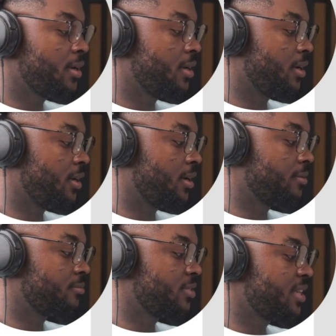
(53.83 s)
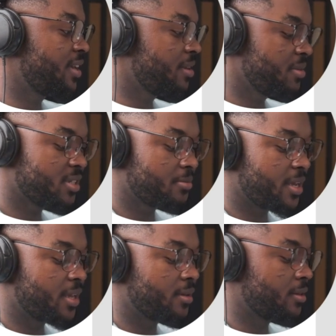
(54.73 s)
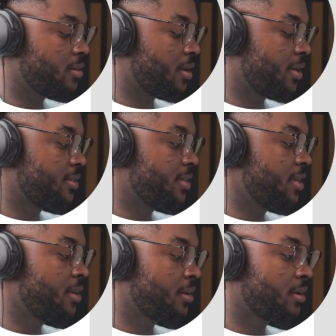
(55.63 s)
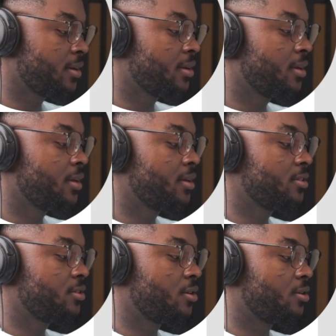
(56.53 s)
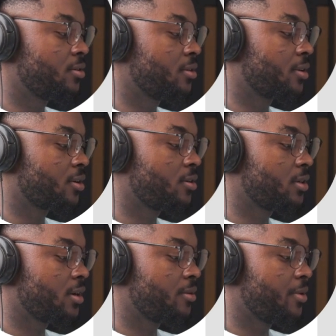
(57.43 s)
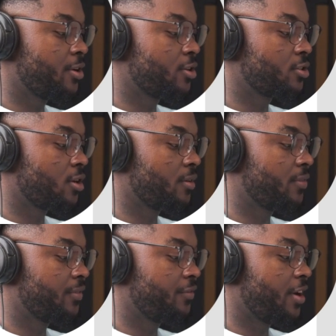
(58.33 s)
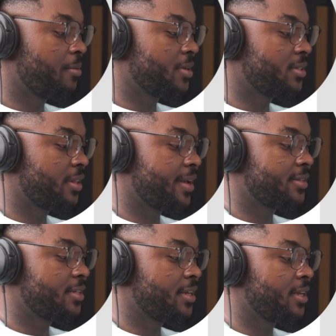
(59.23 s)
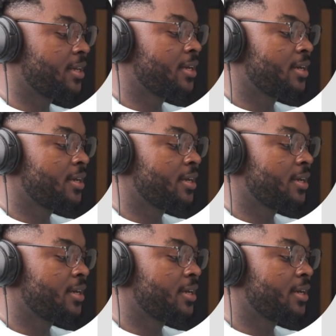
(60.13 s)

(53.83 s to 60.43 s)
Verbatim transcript: Um, say, let me just make it 30 so the corner radius of the frame is 30.